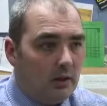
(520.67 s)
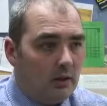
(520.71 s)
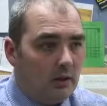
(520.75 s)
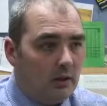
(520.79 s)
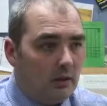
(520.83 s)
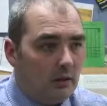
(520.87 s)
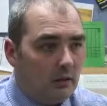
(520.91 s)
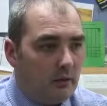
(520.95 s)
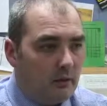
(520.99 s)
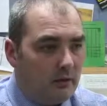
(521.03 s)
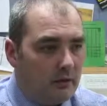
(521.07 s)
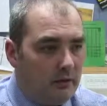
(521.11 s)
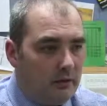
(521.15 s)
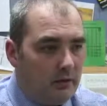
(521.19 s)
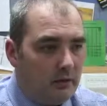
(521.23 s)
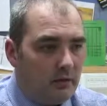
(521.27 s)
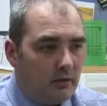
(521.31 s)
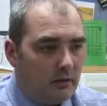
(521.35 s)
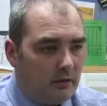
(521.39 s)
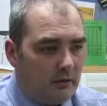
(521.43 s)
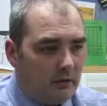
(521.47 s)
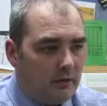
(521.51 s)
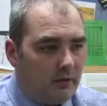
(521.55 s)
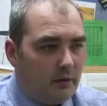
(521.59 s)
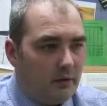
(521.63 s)
Now
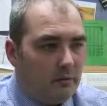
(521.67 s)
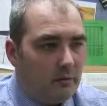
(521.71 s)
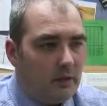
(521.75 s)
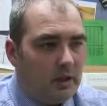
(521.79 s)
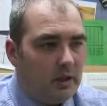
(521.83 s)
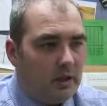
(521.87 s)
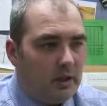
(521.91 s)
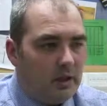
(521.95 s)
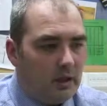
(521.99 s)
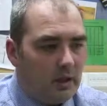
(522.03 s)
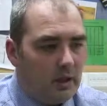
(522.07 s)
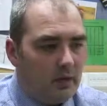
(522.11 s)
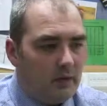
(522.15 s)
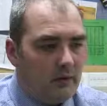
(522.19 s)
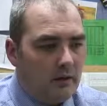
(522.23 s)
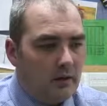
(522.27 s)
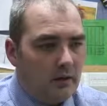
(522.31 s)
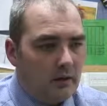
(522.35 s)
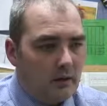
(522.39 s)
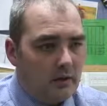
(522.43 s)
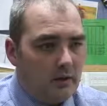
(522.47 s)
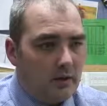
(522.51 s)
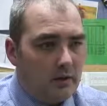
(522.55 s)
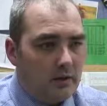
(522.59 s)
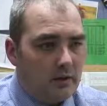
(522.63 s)
for me, I
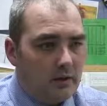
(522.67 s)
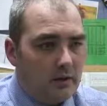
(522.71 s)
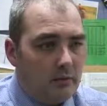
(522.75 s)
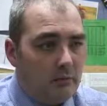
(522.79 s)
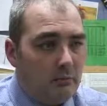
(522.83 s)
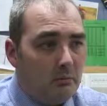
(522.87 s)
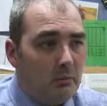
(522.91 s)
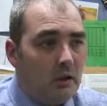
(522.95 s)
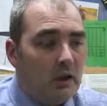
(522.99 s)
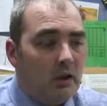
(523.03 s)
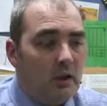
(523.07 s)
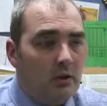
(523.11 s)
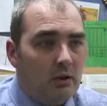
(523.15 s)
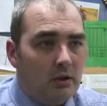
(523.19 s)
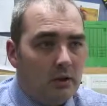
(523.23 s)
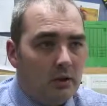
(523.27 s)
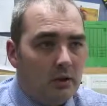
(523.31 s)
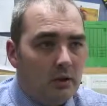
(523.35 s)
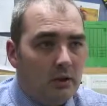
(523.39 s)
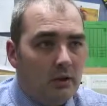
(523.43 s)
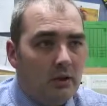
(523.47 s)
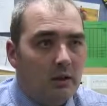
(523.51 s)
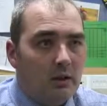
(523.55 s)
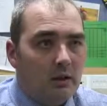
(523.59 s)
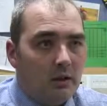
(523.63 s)
think that that's a
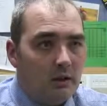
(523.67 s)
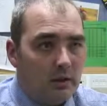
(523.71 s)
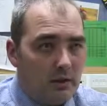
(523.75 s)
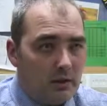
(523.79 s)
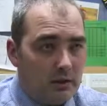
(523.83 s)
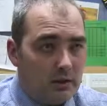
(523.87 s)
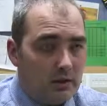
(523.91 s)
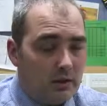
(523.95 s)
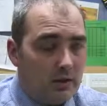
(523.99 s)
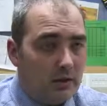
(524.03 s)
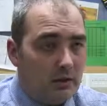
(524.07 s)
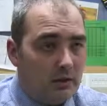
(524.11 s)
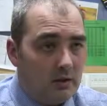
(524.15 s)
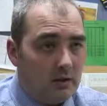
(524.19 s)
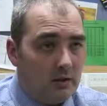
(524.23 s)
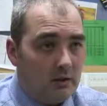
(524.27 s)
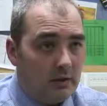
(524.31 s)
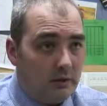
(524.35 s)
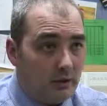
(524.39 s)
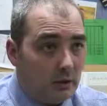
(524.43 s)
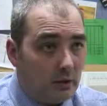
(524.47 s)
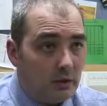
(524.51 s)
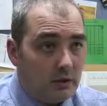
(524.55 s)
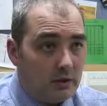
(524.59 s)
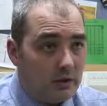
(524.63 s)
major incentive
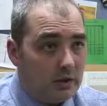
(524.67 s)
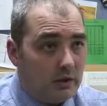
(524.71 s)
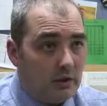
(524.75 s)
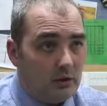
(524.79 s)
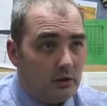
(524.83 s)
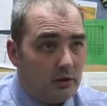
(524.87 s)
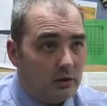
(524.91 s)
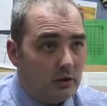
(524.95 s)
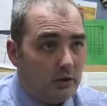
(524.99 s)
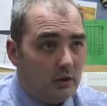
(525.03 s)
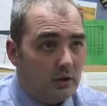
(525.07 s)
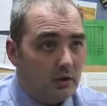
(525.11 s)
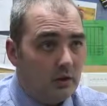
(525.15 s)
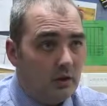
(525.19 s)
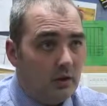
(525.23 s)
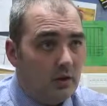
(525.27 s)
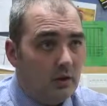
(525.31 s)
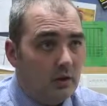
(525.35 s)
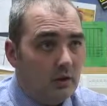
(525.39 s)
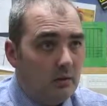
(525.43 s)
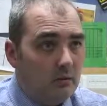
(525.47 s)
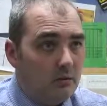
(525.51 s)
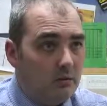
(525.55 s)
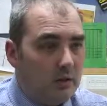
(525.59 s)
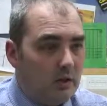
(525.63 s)
for teachers,
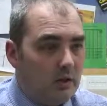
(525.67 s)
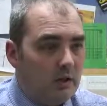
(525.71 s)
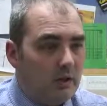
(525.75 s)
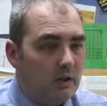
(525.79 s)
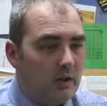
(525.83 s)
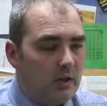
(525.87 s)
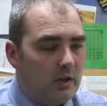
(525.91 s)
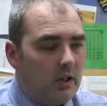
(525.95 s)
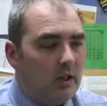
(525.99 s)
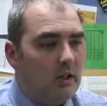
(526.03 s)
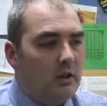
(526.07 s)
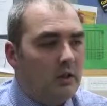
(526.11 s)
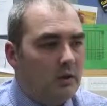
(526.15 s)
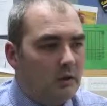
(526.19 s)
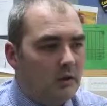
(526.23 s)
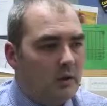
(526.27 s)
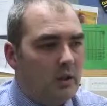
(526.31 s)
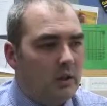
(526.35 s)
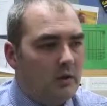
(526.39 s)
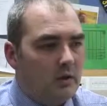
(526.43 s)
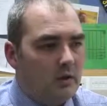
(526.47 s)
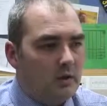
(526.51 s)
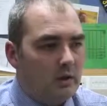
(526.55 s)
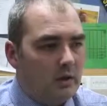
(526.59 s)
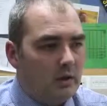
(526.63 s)
because they could
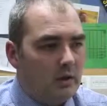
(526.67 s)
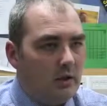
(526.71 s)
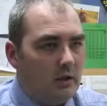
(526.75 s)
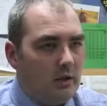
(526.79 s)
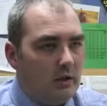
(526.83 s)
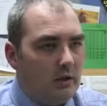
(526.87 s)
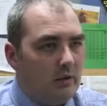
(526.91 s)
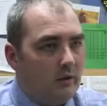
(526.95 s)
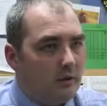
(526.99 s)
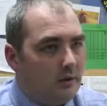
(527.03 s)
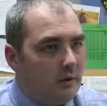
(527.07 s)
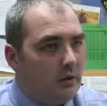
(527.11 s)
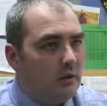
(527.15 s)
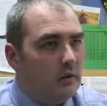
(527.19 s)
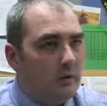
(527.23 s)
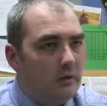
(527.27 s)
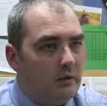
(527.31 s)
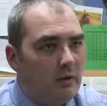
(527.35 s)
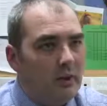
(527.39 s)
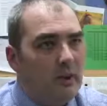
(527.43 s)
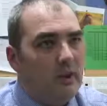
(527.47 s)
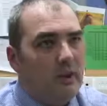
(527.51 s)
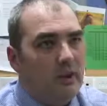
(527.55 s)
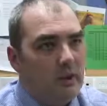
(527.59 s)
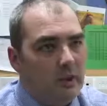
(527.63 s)
then see the fruit of
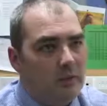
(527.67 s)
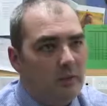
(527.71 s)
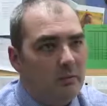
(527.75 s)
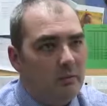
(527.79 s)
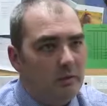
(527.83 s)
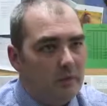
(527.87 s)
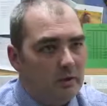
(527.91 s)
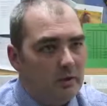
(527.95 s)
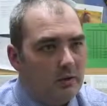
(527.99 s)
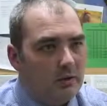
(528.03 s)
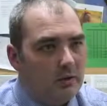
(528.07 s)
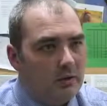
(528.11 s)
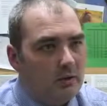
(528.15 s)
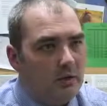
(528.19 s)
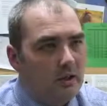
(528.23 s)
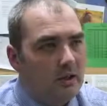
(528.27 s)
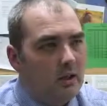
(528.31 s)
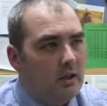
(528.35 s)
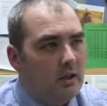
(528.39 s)
their labours